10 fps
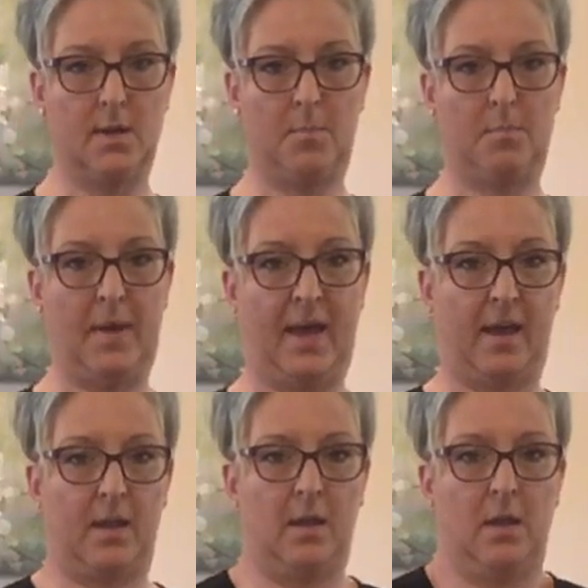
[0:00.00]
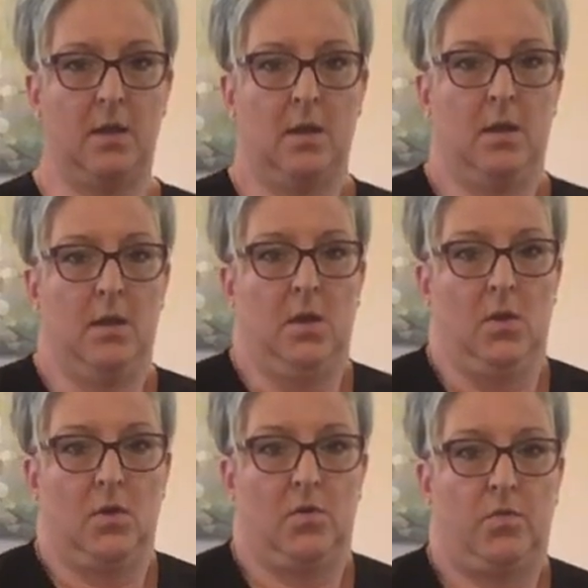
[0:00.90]
back.
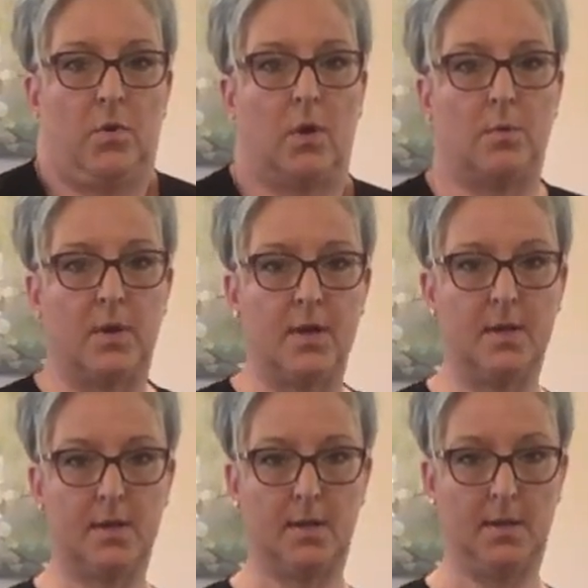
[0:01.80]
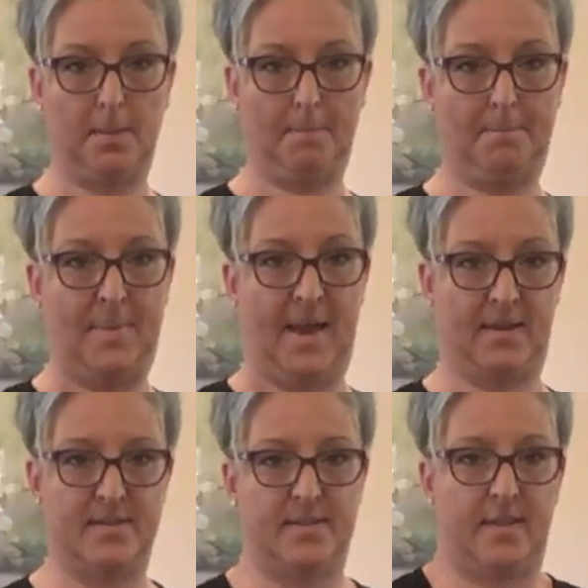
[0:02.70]
Forward, back.
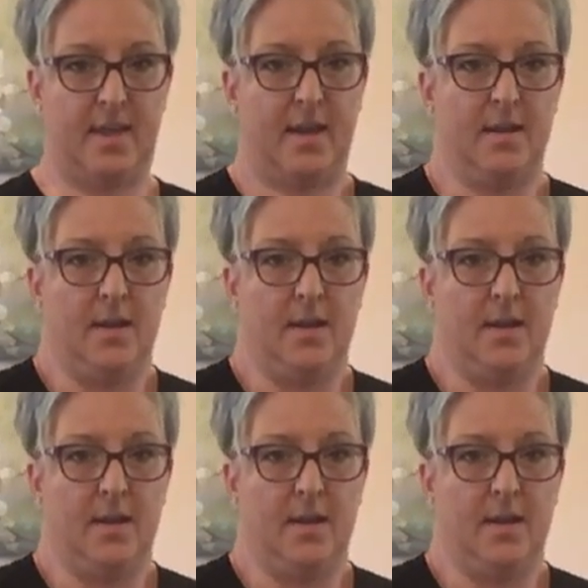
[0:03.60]
See that?